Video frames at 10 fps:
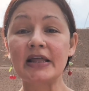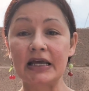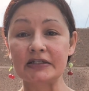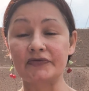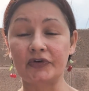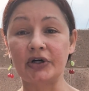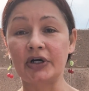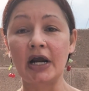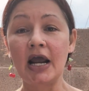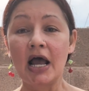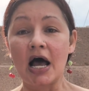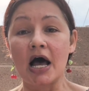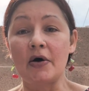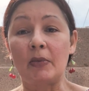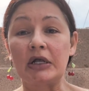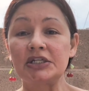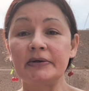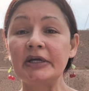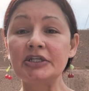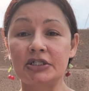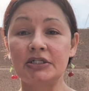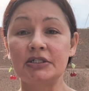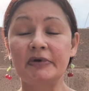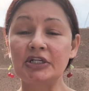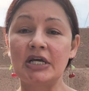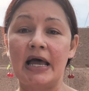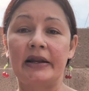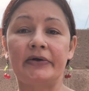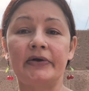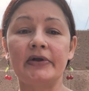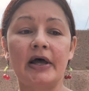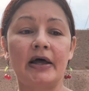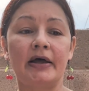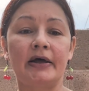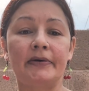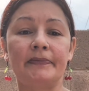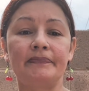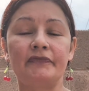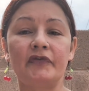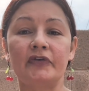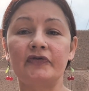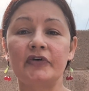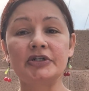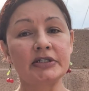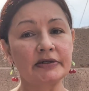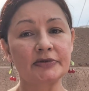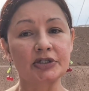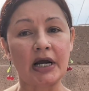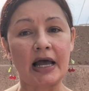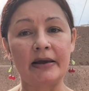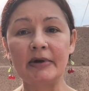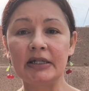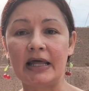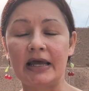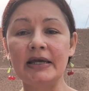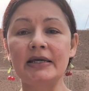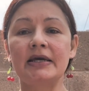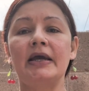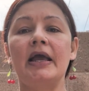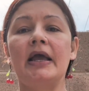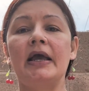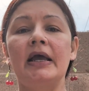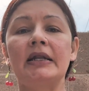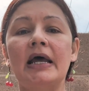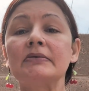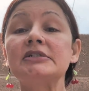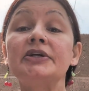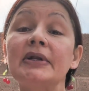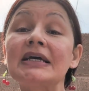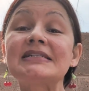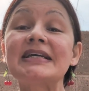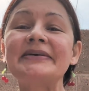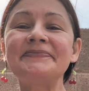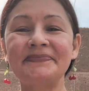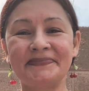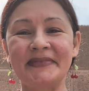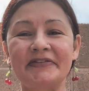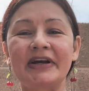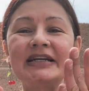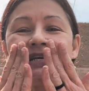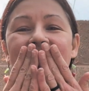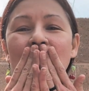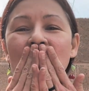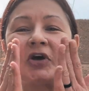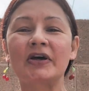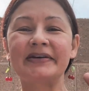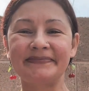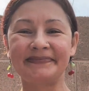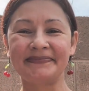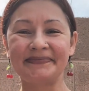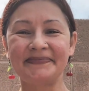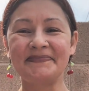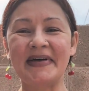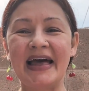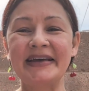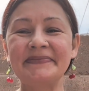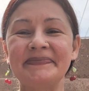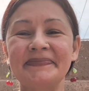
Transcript: Thanks for watching my channel. Feel free to subscribe and like, and I will see you next time. Have a great day. Bye.